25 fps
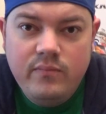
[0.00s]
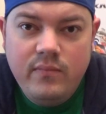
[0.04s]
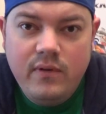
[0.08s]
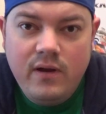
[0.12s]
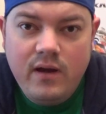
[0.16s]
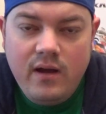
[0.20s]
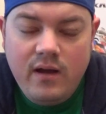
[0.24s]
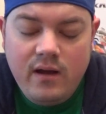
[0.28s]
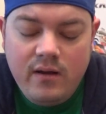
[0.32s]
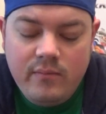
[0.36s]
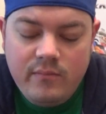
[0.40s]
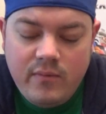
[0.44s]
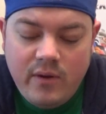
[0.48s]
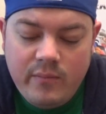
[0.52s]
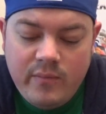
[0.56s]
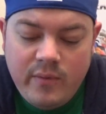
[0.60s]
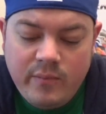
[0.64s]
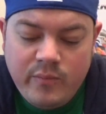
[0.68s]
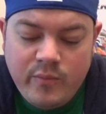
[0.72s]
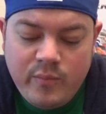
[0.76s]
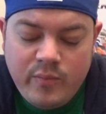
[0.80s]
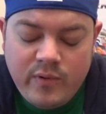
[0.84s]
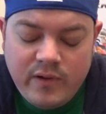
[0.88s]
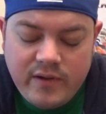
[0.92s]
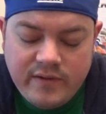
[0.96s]
I
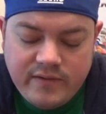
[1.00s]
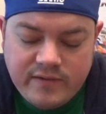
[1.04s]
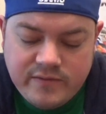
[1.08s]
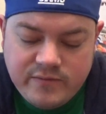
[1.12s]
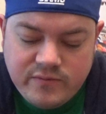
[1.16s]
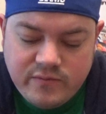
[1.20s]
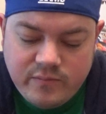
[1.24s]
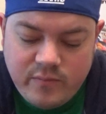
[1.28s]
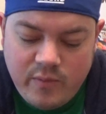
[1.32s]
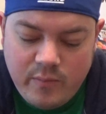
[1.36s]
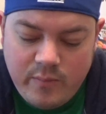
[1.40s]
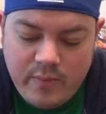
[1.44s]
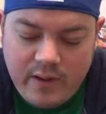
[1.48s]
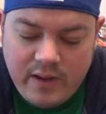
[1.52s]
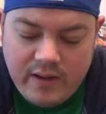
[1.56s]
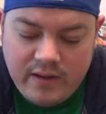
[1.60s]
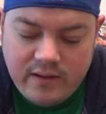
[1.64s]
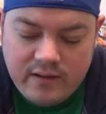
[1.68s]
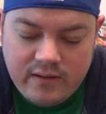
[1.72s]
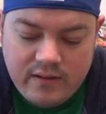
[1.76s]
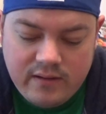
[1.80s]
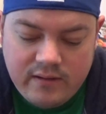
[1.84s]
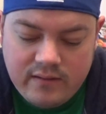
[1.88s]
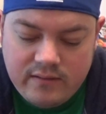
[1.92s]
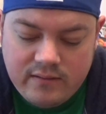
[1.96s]
remember playing this with my
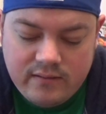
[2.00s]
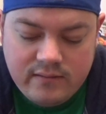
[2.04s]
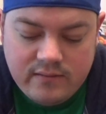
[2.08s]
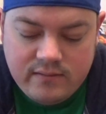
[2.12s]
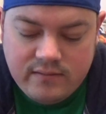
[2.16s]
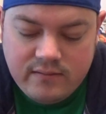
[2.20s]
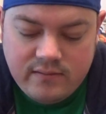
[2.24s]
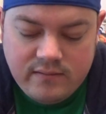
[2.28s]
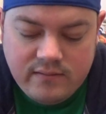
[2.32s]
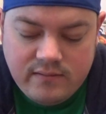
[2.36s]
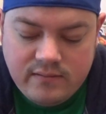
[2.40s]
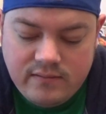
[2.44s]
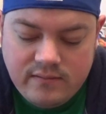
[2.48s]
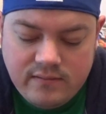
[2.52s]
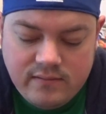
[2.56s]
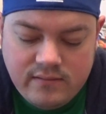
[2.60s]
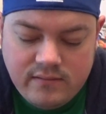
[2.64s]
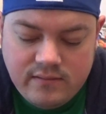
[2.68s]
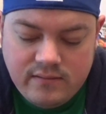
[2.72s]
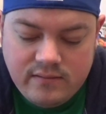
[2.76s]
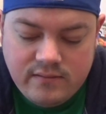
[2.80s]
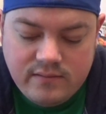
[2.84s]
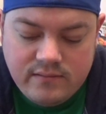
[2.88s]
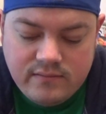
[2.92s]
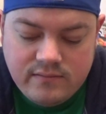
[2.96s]
mate and
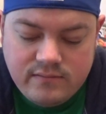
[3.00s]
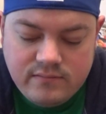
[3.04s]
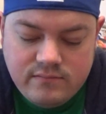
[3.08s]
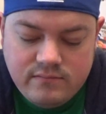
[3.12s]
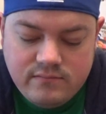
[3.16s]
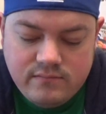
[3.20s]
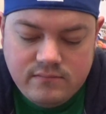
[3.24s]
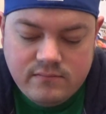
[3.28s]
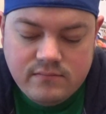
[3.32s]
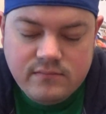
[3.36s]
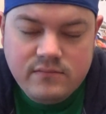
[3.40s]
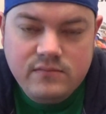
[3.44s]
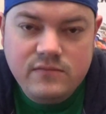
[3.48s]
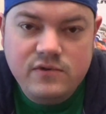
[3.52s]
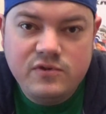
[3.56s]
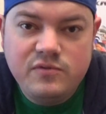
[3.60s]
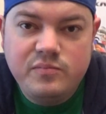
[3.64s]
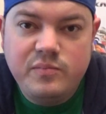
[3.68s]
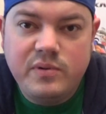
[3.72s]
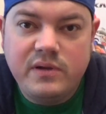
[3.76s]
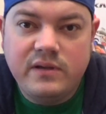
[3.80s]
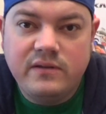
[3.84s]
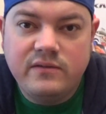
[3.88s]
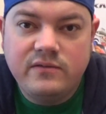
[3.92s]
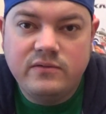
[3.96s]

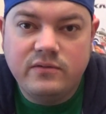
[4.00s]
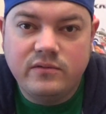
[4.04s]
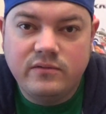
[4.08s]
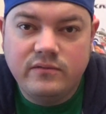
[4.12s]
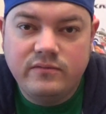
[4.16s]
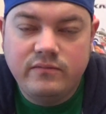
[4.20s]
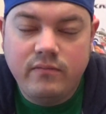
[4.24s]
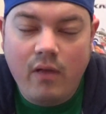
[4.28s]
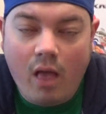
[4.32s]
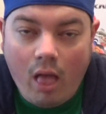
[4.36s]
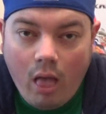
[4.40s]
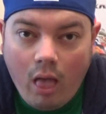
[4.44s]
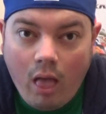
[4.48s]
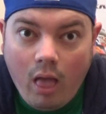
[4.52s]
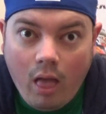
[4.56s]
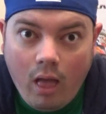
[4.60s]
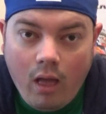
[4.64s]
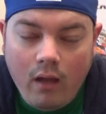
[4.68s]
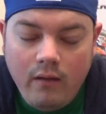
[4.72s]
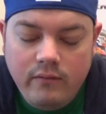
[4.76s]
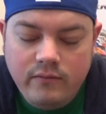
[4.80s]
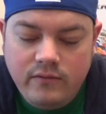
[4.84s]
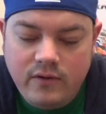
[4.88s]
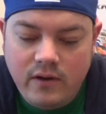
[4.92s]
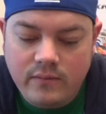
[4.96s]
just being sort of
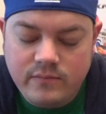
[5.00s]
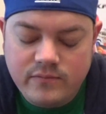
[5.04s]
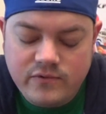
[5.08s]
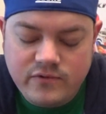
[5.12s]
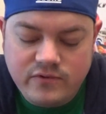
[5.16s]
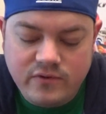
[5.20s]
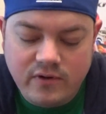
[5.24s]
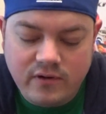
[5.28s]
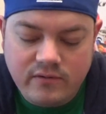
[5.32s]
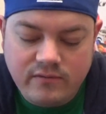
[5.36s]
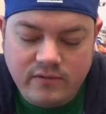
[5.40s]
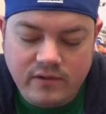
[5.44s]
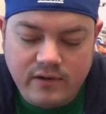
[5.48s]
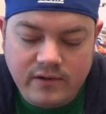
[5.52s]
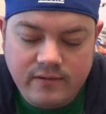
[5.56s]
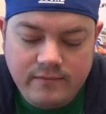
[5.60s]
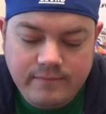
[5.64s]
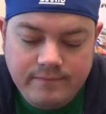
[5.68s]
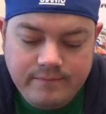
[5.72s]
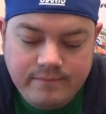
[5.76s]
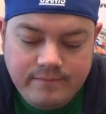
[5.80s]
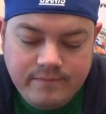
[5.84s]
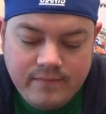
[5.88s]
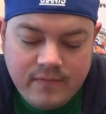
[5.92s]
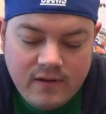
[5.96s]
dumbstruck, really.
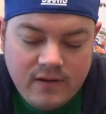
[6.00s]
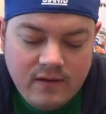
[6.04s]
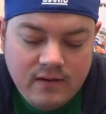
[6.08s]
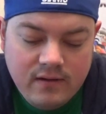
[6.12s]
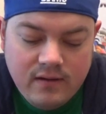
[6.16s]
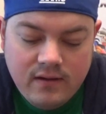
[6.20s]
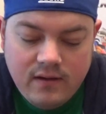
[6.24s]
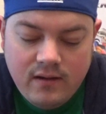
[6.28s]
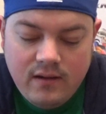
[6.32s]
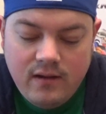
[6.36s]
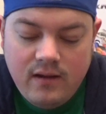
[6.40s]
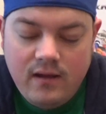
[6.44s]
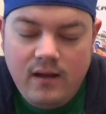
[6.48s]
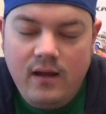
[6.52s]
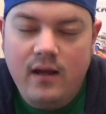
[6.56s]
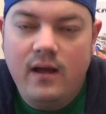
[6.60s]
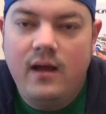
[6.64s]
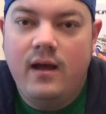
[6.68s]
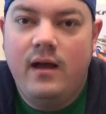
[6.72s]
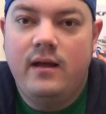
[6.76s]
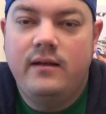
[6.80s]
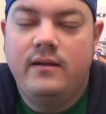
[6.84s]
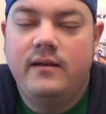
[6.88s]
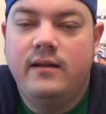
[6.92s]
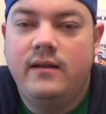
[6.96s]

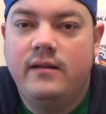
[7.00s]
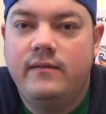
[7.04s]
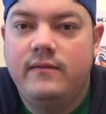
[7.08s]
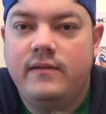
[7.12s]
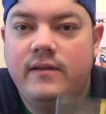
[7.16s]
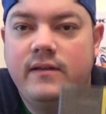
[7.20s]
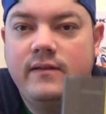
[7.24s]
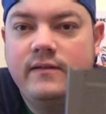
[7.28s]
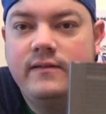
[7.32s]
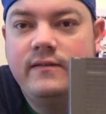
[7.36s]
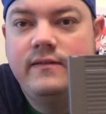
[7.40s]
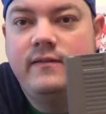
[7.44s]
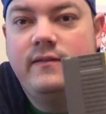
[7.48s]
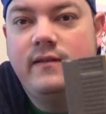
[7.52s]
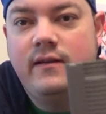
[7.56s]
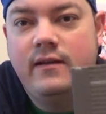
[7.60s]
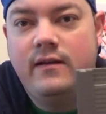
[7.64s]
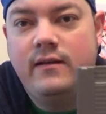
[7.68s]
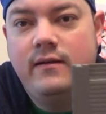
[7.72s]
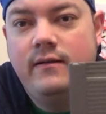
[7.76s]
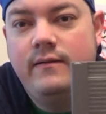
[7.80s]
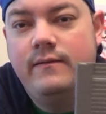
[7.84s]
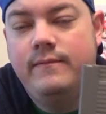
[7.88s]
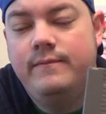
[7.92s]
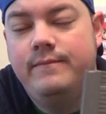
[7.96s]
And that's
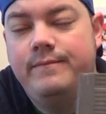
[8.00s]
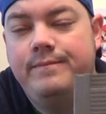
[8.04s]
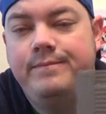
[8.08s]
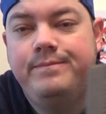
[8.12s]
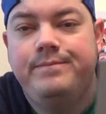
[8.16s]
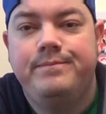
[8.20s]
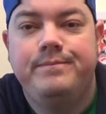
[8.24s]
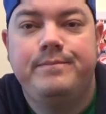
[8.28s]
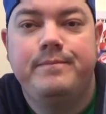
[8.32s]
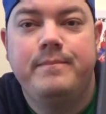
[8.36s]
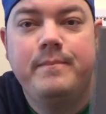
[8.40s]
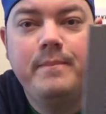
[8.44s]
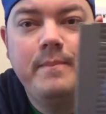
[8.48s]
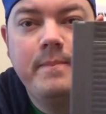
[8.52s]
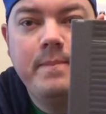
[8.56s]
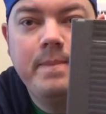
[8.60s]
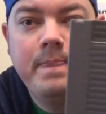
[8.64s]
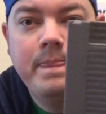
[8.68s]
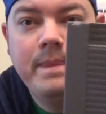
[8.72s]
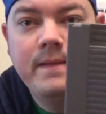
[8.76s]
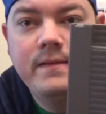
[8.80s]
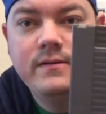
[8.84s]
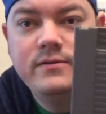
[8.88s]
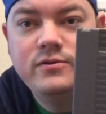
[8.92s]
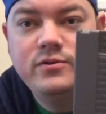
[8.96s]

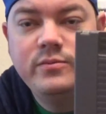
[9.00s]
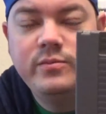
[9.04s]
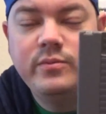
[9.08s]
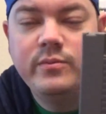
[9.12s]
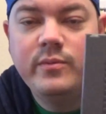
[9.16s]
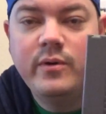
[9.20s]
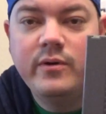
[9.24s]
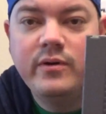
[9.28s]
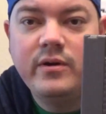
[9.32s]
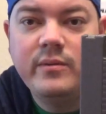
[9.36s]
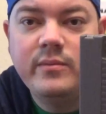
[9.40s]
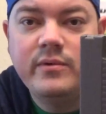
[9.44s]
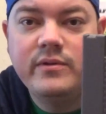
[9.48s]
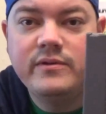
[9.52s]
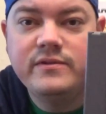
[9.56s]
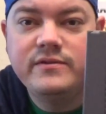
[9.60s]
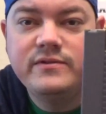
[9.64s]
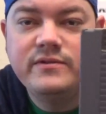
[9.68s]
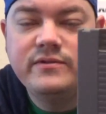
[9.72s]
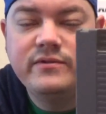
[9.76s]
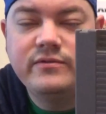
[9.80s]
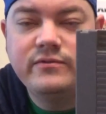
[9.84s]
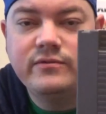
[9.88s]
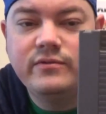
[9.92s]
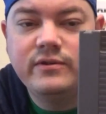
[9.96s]
Super Mario
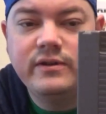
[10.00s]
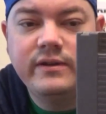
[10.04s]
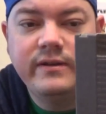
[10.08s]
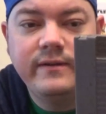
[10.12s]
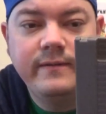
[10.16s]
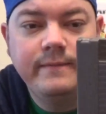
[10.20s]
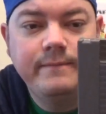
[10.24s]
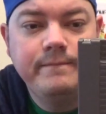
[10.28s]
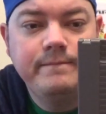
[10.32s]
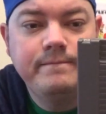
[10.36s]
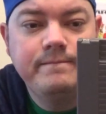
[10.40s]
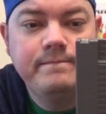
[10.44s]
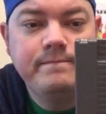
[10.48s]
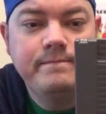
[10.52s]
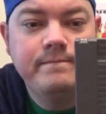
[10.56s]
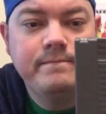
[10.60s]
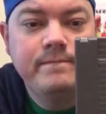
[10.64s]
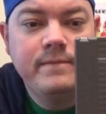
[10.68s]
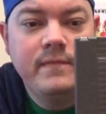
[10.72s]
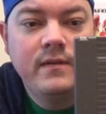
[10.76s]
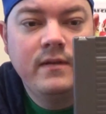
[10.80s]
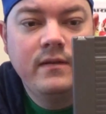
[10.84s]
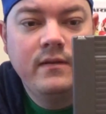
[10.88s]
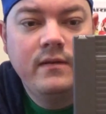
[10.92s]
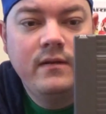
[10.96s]
Bros. 3.
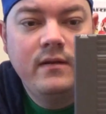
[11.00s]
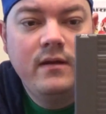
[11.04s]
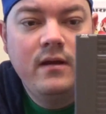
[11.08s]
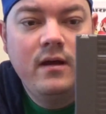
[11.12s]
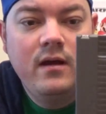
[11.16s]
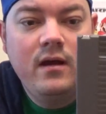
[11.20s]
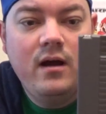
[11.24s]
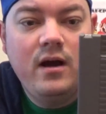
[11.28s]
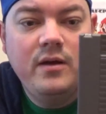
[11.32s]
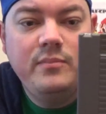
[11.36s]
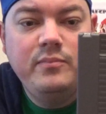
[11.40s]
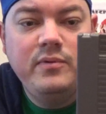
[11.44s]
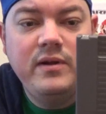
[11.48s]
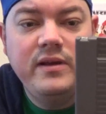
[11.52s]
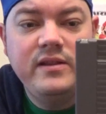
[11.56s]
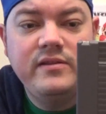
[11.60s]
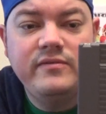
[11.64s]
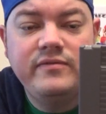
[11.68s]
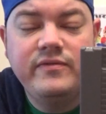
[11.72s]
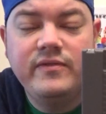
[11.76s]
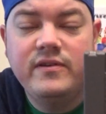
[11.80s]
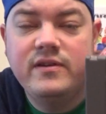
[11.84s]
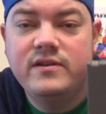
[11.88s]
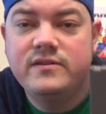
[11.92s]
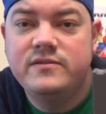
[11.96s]
I played
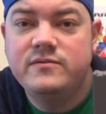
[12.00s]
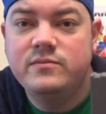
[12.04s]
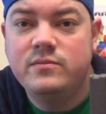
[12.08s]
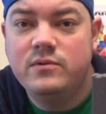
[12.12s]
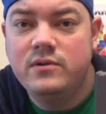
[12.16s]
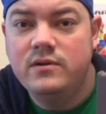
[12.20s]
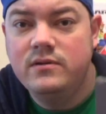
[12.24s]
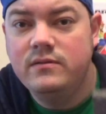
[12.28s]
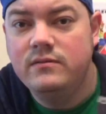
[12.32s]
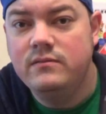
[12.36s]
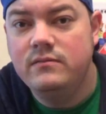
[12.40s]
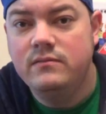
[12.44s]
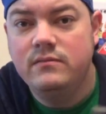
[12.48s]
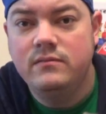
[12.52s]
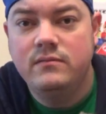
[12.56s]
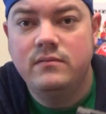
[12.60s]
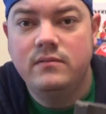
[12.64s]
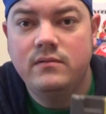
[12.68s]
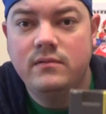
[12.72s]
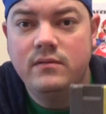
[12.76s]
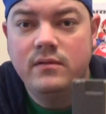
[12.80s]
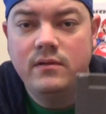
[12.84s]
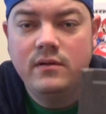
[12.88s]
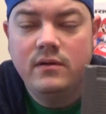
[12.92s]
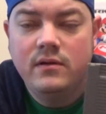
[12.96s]
the first one,
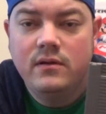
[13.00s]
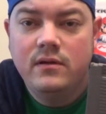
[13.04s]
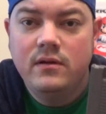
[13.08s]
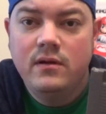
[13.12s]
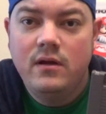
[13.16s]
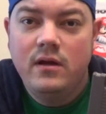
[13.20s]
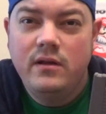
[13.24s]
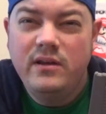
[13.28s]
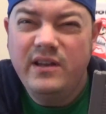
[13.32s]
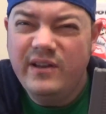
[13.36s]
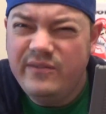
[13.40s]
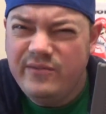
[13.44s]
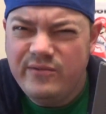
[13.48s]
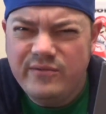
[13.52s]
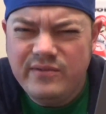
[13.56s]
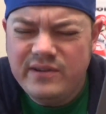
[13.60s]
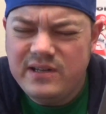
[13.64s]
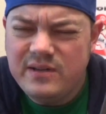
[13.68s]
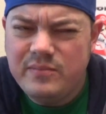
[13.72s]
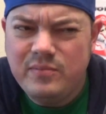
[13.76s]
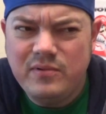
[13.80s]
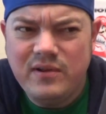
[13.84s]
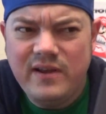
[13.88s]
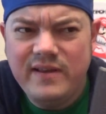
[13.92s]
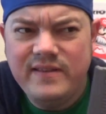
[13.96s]
never
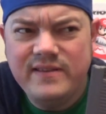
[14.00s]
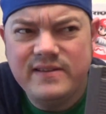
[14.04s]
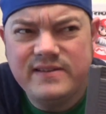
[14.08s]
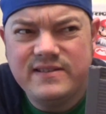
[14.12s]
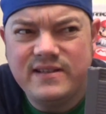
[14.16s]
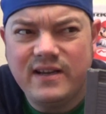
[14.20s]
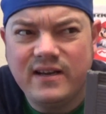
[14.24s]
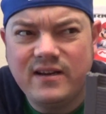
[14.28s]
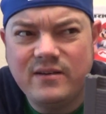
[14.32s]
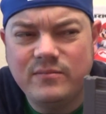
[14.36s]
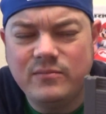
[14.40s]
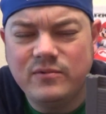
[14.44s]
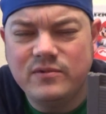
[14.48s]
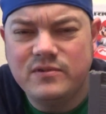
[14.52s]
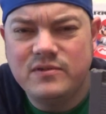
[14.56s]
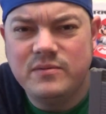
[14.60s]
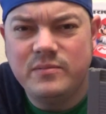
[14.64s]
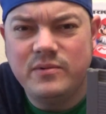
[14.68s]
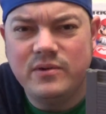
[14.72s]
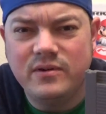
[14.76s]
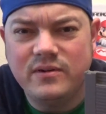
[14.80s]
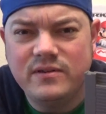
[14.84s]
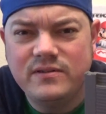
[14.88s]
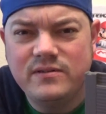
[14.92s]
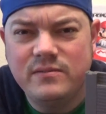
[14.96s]
really played the second one, to
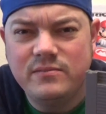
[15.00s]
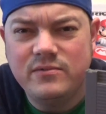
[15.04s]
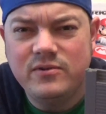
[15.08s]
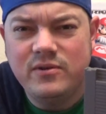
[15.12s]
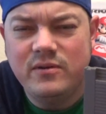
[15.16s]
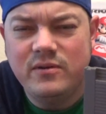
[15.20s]
be honest.